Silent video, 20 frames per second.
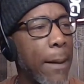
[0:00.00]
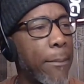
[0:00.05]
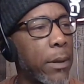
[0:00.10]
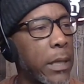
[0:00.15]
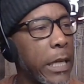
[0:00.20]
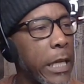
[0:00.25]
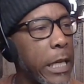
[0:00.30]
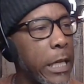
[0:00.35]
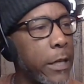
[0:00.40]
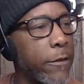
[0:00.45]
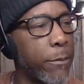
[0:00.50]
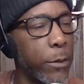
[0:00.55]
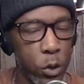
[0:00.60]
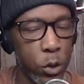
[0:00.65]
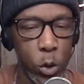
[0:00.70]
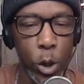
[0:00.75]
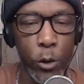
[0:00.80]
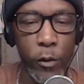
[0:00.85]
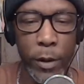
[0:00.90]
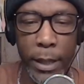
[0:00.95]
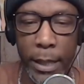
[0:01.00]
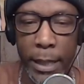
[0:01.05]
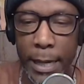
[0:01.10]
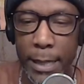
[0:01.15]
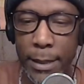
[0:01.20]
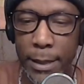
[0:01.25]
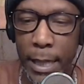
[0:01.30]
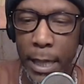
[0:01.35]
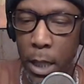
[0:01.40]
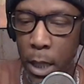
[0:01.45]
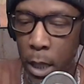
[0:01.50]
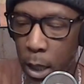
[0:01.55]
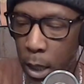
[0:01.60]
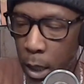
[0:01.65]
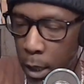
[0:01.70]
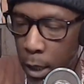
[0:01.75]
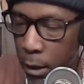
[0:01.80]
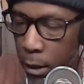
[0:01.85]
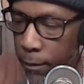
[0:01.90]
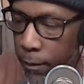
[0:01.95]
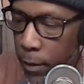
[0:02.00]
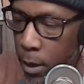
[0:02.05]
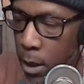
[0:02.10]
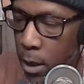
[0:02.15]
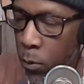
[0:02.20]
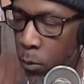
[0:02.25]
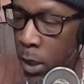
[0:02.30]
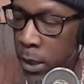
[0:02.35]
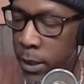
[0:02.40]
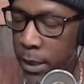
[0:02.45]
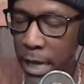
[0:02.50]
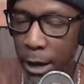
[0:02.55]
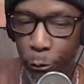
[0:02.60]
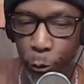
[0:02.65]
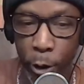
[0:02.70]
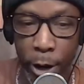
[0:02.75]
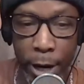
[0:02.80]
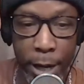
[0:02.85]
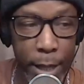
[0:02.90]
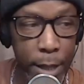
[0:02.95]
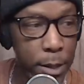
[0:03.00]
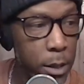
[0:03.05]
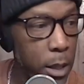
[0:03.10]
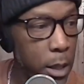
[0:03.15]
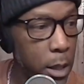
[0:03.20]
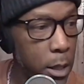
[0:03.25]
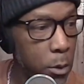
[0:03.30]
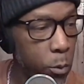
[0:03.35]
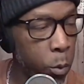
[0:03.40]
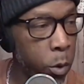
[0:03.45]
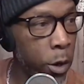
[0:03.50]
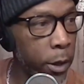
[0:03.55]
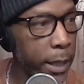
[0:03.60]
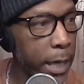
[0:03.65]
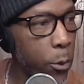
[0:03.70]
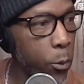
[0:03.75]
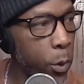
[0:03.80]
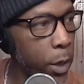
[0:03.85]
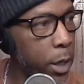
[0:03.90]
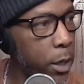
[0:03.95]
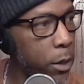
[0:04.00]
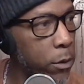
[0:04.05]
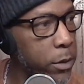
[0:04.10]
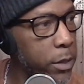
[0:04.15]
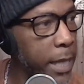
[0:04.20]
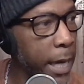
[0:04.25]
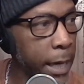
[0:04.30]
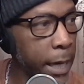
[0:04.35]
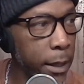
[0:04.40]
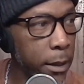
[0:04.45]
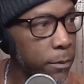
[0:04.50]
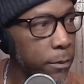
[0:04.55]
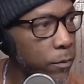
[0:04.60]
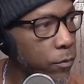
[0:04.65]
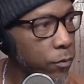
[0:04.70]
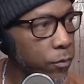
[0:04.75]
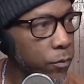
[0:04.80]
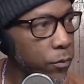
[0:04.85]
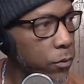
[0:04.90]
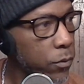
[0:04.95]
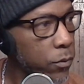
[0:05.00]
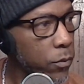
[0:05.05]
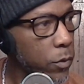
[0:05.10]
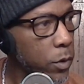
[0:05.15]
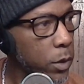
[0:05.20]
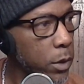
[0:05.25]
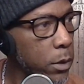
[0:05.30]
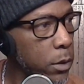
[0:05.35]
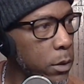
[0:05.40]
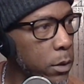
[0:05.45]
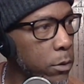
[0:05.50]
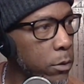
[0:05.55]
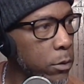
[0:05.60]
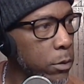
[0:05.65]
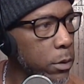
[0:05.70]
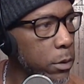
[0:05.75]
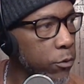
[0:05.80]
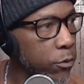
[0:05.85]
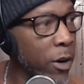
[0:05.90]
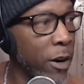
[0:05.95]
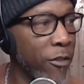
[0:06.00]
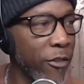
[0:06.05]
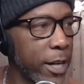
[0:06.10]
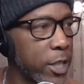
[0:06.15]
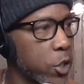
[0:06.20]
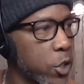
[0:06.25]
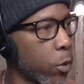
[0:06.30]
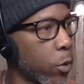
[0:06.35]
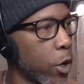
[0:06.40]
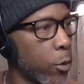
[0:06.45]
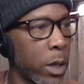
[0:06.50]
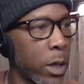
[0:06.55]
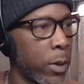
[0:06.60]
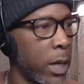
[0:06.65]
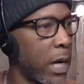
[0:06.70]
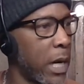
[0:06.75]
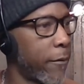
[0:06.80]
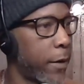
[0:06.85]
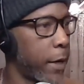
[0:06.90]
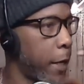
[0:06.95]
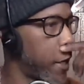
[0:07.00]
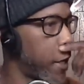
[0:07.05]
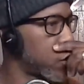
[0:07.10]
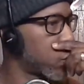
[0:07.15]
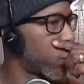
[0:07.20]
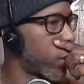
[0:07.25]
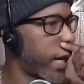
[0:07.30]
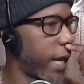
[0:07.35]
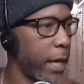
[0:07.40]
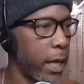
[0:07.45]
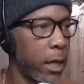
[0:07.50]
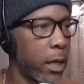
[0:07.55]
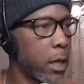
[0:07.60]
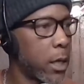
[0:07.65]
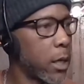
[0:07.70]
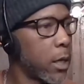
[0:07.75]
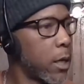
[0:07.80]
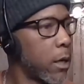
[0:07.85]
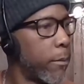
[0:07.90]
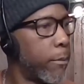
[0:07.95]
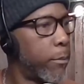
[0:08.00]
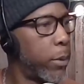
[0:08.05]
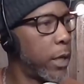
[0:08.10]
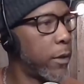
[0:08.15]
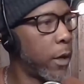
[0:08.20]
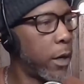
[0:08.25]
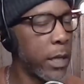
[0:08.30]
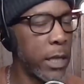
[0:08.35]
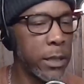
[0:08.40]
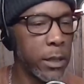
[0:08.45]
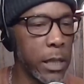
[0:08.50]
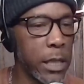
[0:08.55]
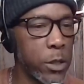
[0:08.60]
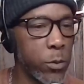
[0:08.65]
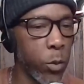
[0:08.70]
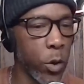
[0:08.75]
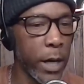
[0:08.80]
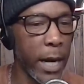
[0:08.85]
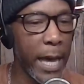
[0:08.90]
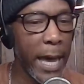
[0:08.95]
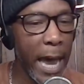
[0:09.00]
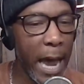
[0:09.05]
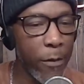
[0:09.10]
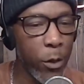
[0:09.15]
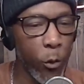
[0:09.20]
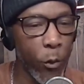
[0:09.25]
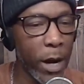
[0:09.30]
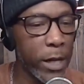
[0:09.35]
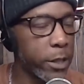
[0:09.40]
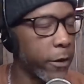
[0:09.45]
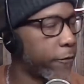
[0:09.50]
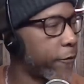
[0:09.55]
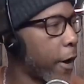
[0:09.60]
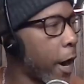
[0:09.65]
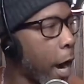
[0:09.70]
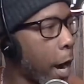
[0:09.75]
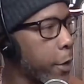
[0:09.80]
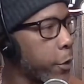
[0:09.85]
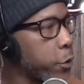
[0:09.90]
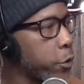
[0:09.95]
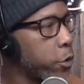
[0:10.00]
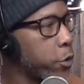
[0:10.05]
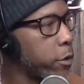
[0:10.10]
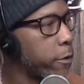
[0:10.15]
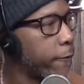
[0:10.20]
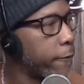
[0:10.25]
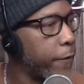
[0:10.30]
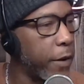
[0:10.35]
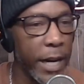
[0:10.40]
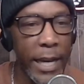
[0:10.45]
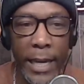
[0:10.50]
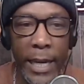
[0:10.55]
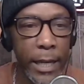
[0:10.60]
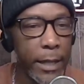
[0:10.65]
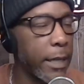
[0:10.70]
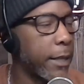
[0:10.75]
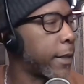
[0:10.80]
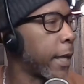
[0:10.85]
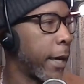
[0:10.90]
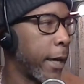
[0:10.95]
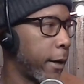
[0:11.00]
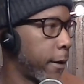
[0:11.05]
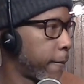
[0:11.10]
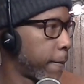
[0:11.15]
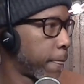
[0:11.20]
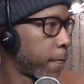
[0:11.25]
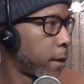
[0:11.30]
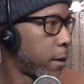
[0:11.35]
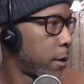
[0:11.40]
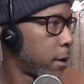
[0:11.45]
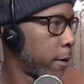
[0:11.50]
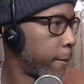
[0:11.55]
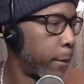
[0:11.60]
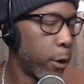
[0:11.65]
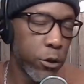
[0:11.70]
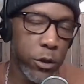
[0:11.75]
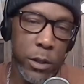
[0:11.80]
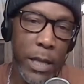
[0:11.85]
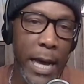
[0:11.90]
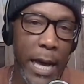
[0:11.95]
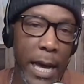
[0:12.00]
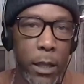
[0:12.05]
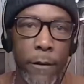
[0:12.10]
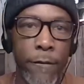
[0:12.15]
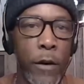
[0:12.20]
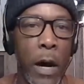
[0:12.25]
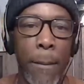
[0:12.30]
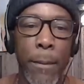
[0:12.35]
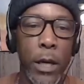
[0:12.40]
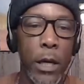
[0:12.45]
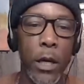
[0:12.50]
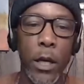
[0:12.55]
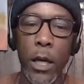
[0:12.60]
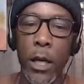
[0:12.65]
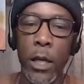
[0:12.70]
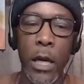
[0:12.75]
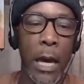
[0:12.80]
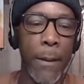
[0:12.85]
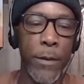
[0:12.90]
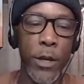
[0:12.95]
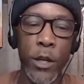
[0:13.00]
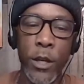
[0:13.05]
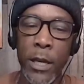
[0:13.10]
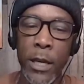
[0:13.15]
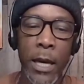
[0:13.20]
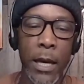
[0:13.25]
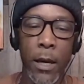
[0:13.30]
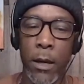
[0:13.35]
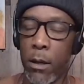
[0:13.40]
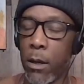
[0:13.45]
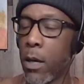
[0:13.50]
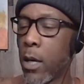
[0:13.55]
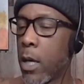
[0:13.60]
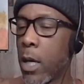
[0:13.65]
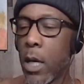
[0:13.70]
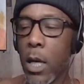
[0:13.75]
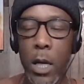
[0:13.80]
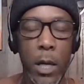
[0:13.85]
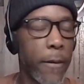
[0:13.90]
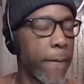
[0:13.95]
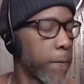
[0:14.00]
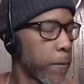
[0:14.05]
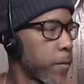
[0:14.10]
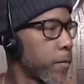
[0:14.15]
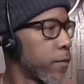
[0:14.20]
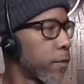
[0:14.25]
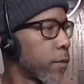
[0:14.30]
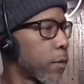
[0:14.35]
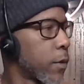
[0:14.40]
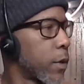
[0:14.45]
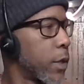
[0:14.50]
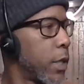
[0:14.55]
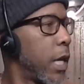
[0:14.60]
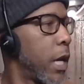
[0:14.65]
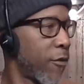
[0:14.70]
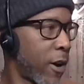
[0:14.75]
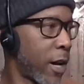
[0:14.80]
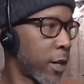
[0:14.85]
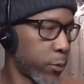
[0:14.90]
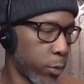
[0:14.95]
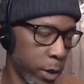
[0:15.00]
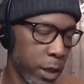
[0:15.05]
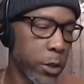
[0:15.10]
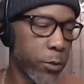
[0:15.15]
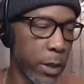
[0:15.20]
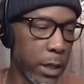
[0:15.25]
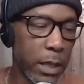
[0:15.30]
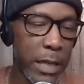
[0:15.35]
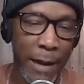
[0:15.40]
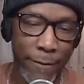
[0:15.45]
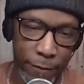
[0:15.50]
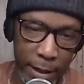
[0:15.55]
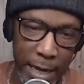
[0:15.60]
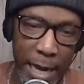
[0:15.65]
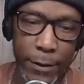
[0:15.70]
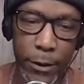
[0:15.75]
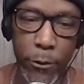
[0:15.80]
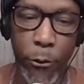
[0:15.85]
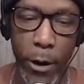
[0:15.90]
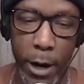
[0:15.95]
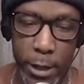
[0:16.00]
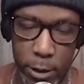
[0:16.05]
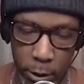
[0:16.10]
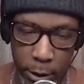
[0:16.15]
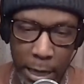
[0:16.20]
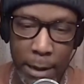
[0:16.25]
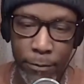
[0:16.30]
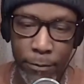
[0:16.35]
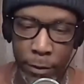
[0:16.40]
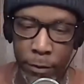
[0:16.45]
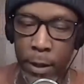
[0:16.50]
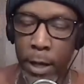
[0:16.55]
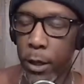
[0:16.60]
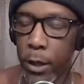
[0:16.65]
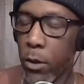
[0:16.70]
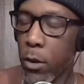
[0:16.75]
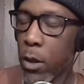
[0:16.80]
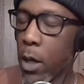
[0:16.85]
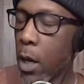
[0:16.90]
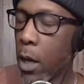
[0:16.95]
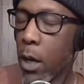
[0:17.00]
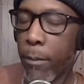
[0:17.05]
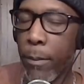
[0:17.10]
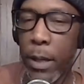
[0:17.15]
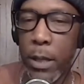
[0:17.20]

I believe Missouri is a uh, what's that phrase? work at Will State. Right to work. Right, right to work, whatever it is, where yeah. they but no, it's this where they have the right to fire you for anything. Yeah. Most likely, for, I mean, I mean, it, that, that's right to work. Yeah, right. Where this what it is. I forgot the phrase. Okay, I, thank you. Yeah.